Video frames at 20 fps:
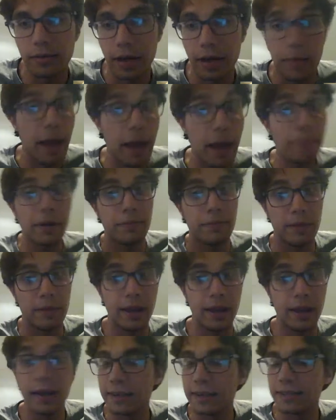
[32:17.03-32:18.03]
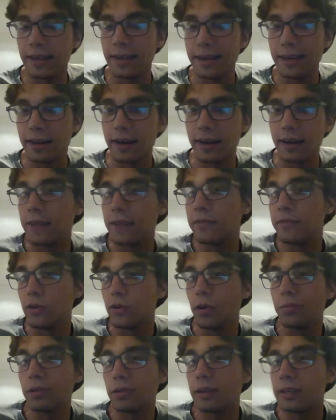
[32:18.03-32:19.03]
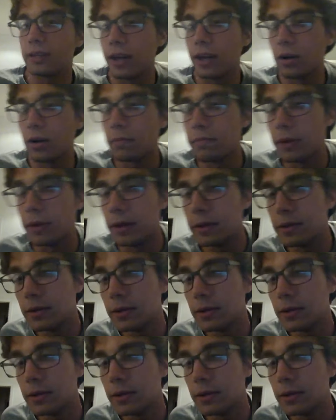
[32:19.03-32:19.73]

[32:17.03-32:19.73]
They might be competing, as they did today, for the Europa League title, but